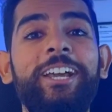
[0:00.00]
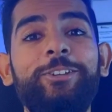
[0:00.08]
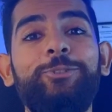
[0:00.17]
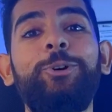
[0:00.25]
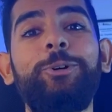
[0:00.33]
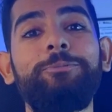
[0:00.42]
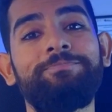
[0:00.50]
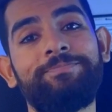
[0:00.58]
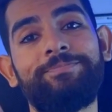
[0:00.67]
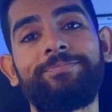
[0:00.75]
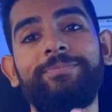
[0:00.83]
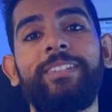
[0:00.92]
So
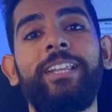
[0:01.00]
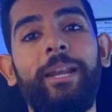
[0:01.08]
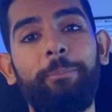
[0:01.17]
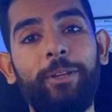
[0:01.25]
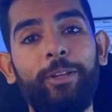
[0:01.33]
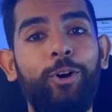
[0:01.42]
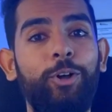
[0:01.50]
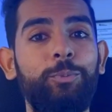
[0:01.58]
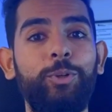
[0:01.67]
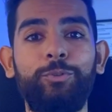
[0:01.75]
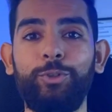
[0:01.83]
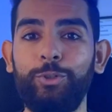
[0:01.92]
the leptin
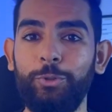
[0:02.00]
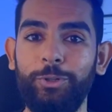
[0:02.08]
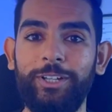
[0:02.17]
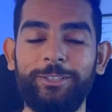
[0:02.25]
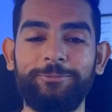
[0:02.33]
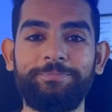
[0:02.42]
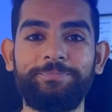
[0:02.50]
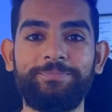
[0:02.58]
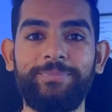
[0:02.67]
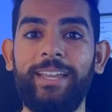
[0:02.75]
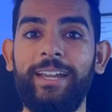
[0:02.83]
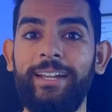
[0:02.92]
hormone would go down
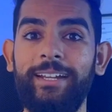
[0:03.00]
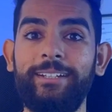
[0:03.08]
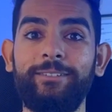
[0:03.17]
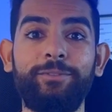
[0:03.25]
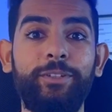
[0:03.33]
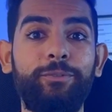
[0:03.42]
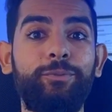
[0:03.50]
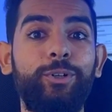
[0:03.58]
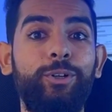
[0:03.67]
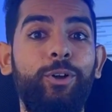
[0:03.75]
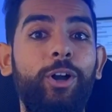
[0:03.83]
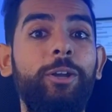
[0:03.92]
and we
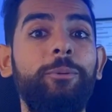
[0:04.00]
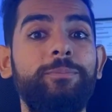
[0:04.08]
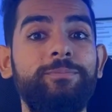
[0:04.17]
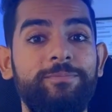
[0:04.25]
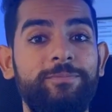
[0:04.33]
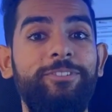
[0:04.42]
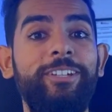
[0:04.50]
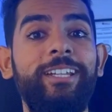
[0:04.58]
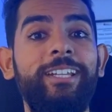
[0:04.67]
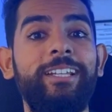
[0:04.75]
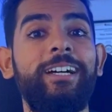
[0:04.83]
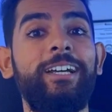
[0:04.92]
would not
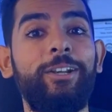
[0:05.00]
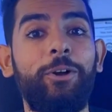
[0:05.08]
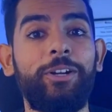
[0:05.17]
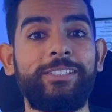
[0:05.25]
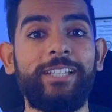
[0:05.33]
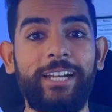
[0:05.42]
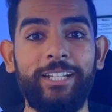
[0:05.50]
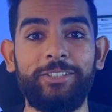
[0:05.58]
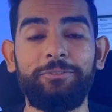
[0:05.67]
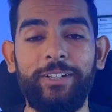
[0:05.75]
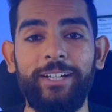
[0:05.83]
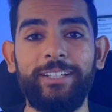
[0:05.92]
feel a lot satisfied.